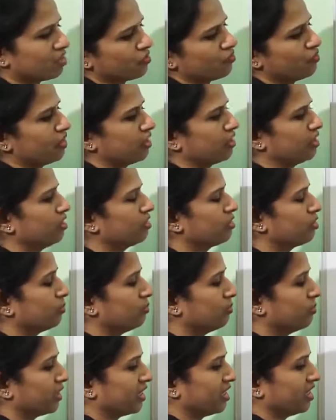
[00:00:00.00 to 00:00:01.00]
difficult to
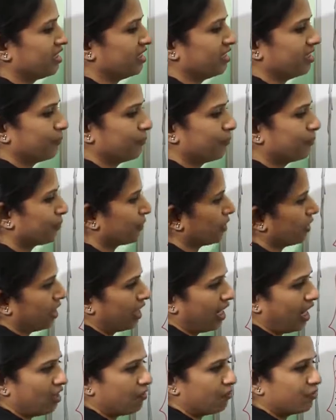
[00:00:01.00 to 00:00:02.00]
breathe.
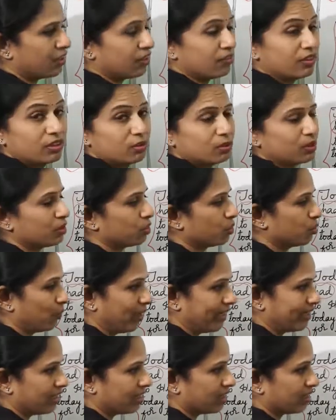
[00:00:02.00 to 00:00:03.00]
Everyone was
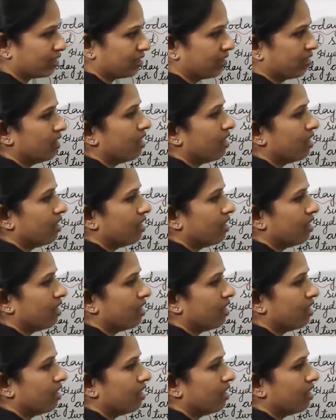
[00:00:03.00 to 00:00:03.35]
sweating.